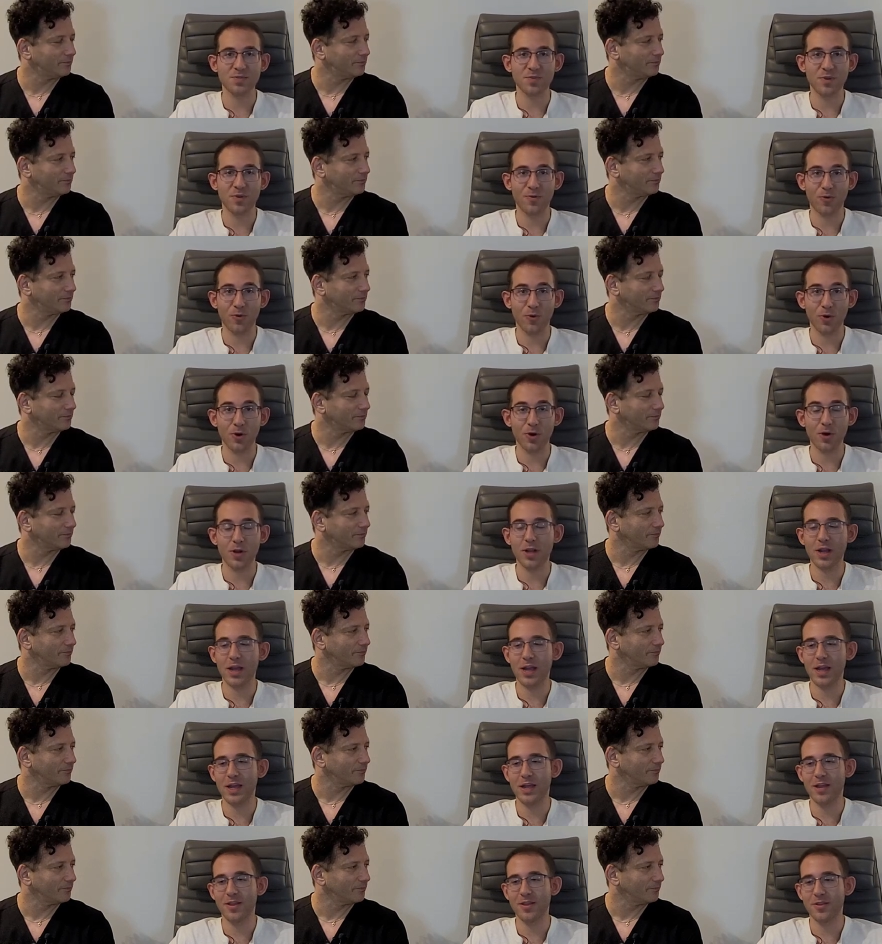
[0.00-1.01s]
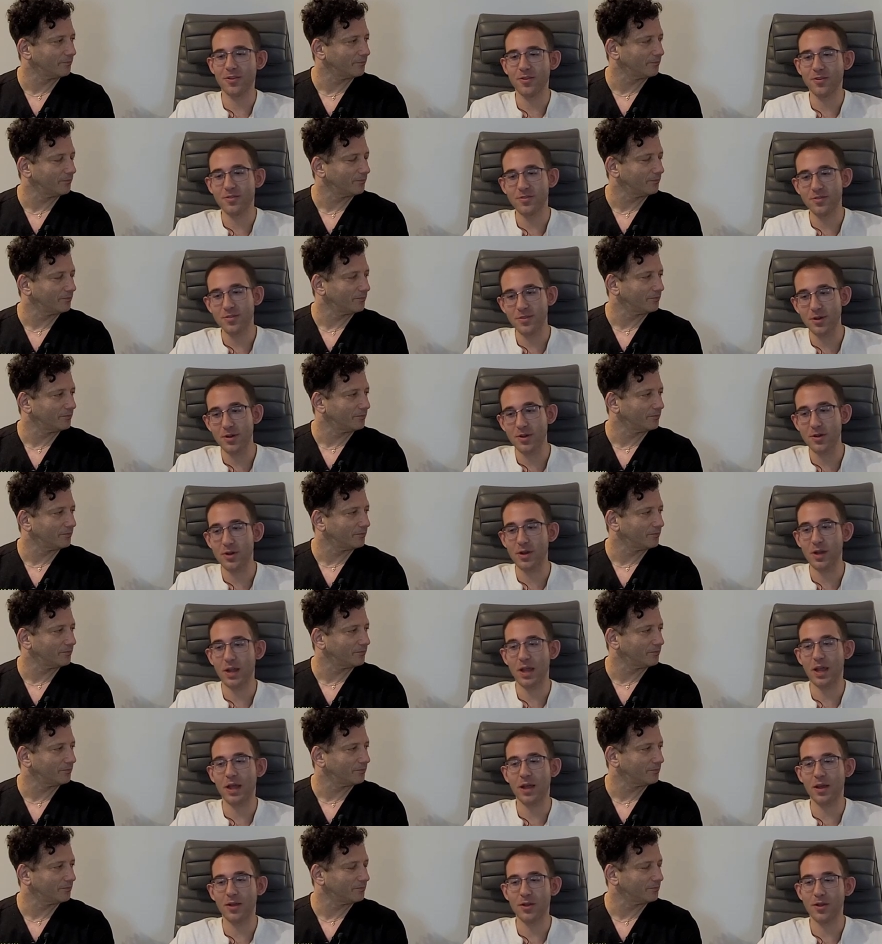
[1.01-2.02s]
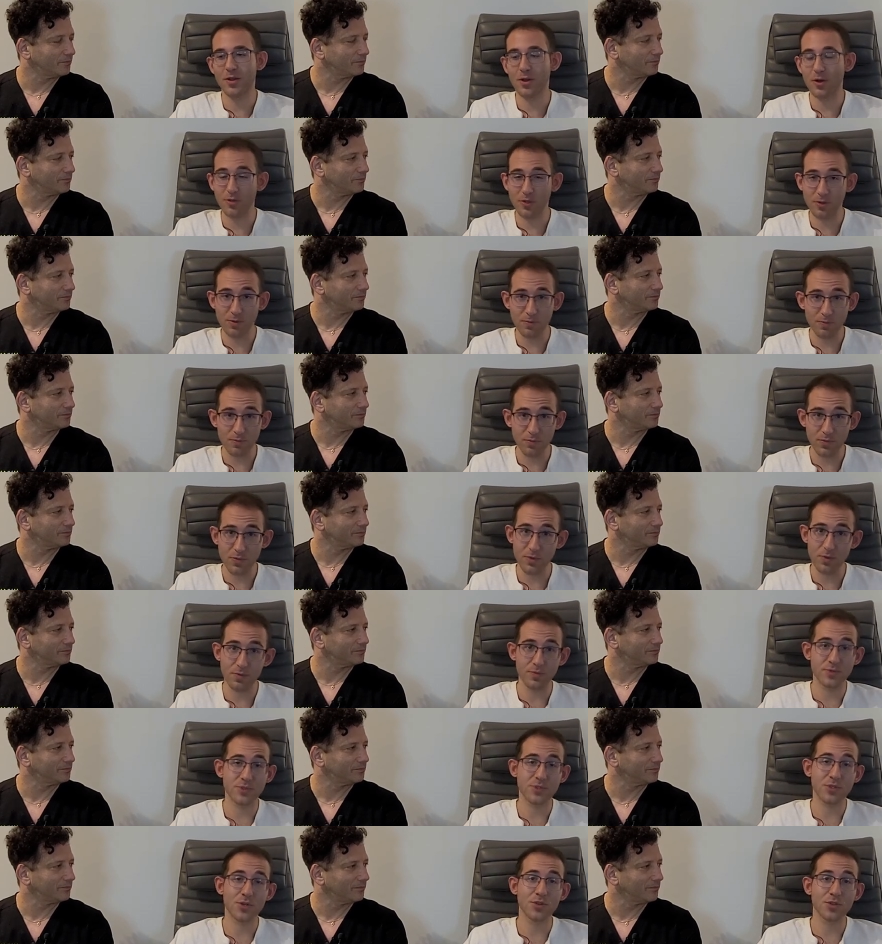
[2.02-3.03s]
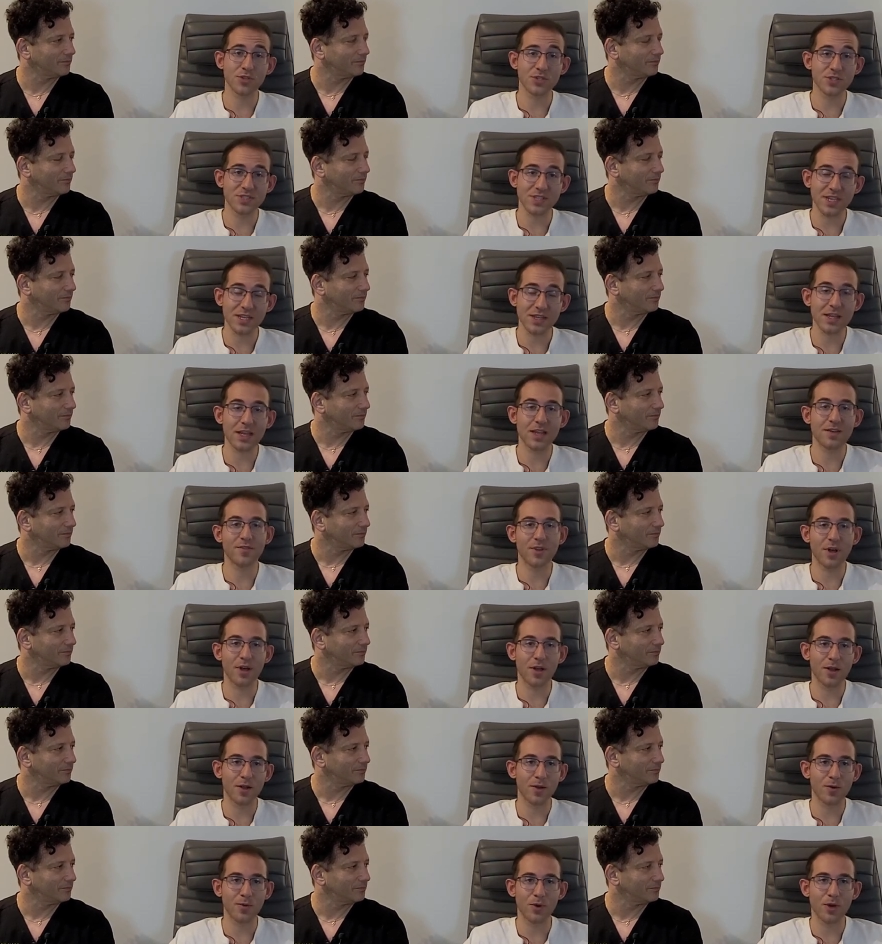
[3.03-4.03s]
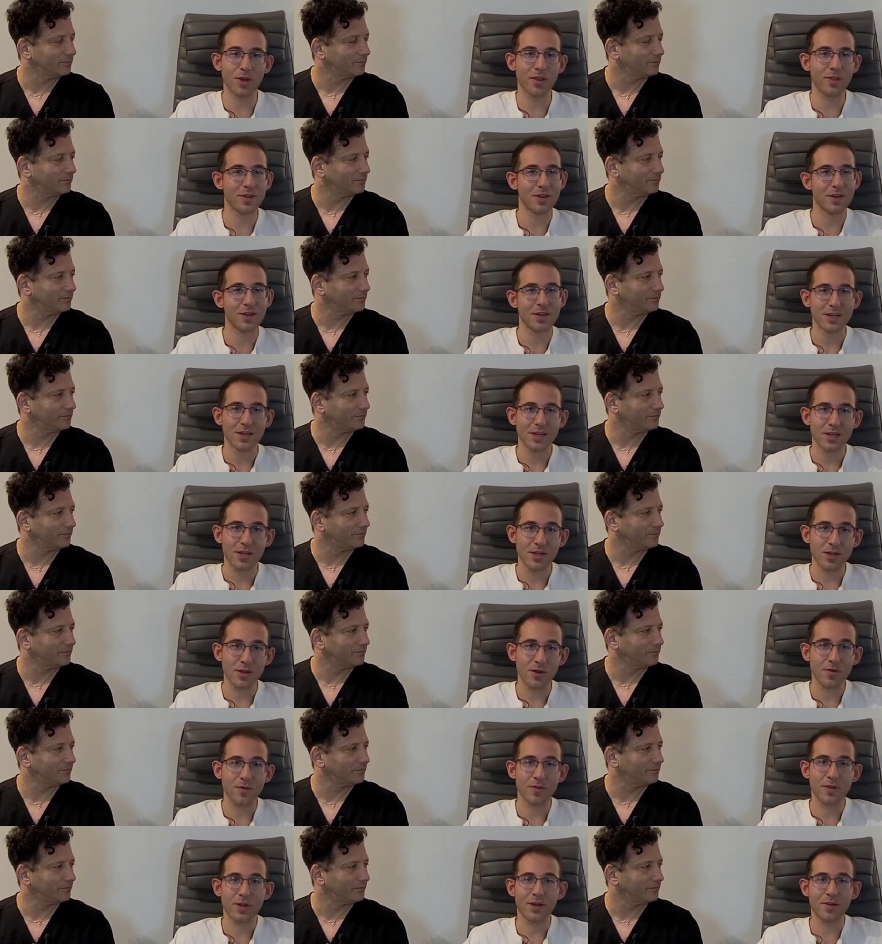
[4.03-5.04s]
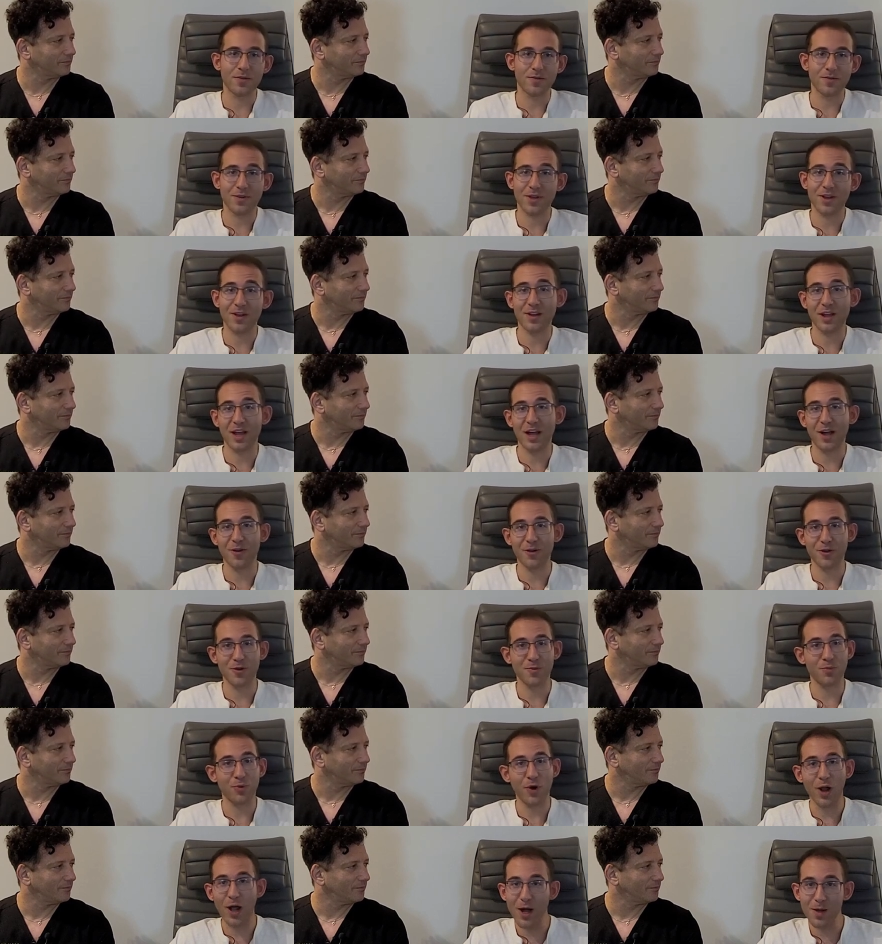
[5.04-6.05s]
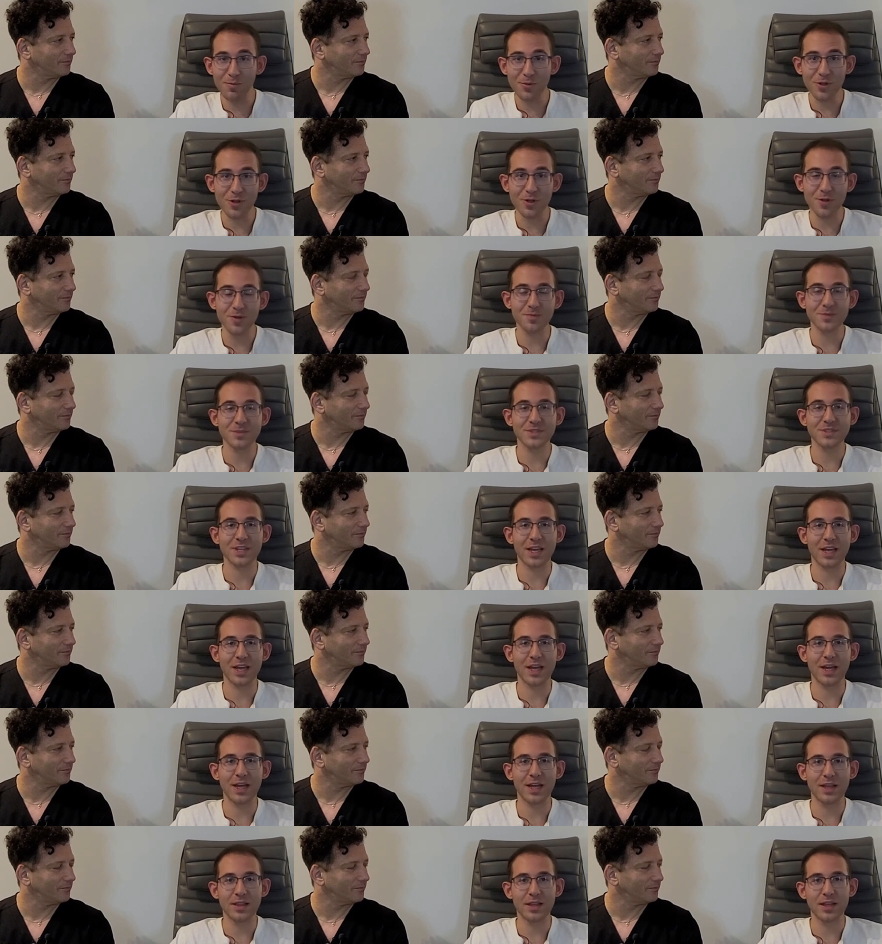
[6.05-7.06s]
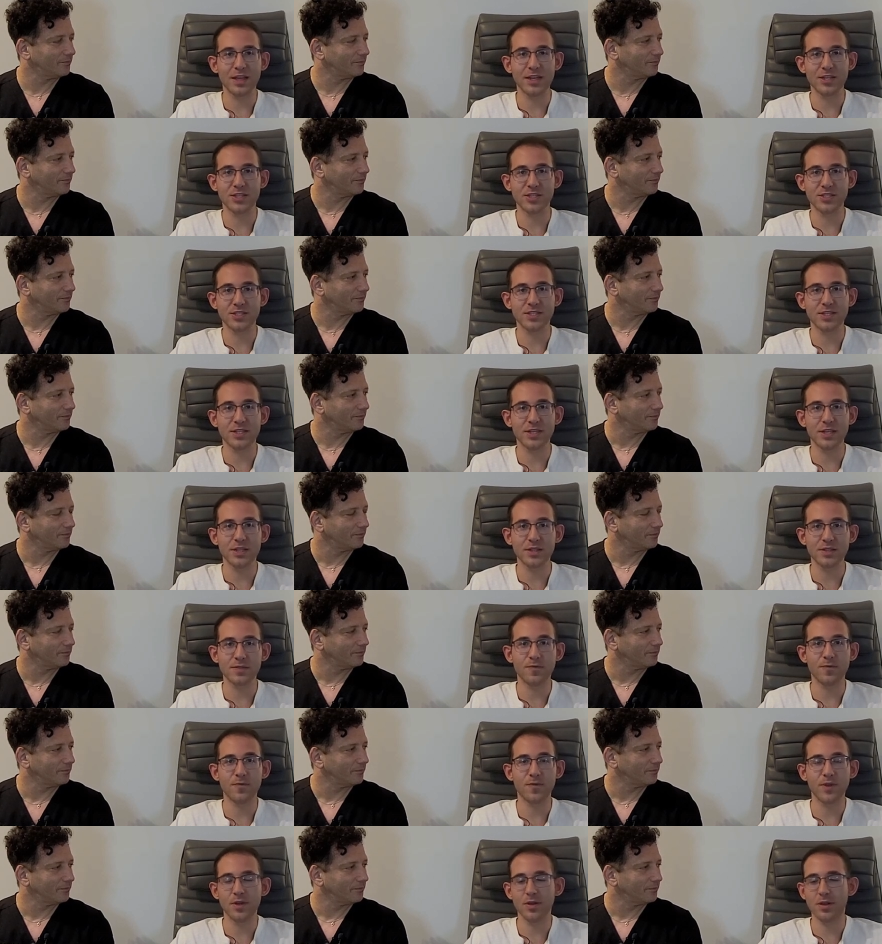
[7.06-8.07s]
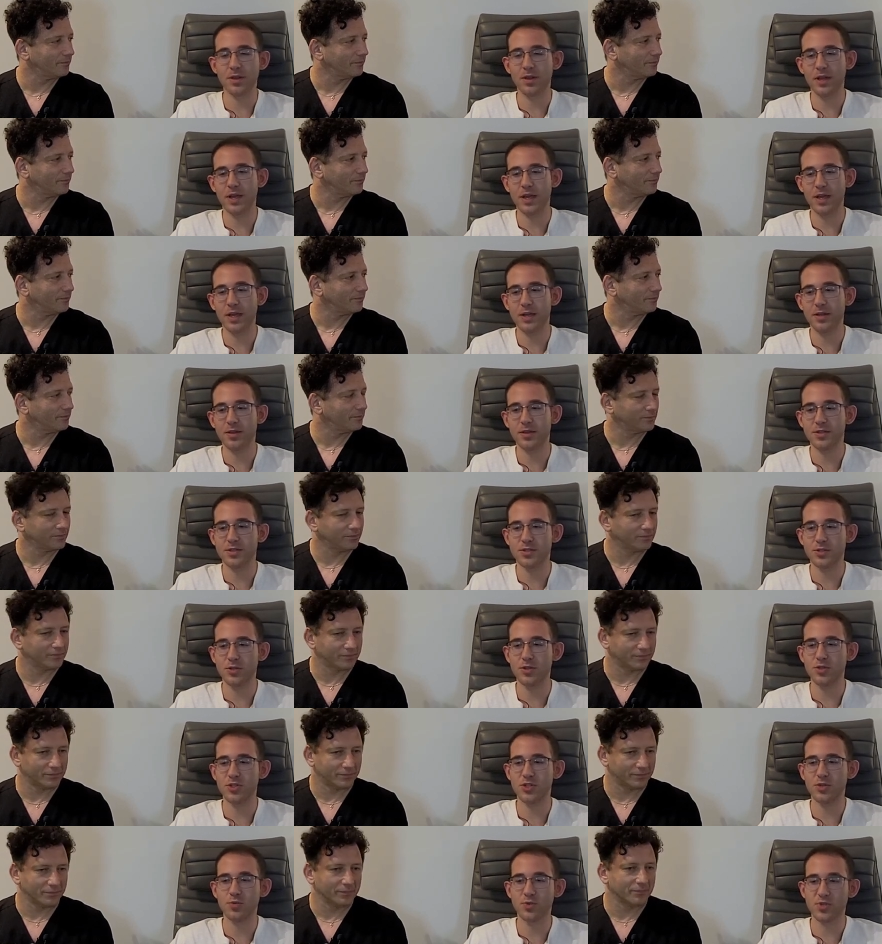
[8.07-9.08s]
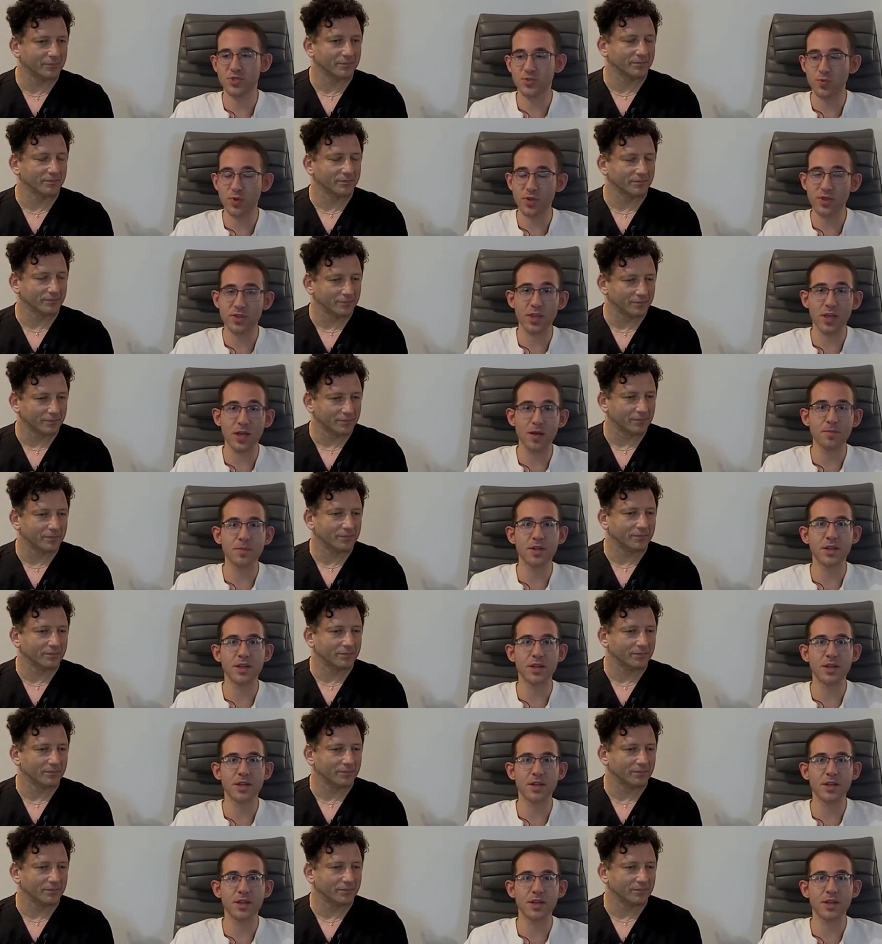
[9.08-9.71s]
Speaker 1: before, and they're ha you know the, the surgeons that they've done it with, you know, they've encountered problems, and they just didn't feel like the surgeon was with them.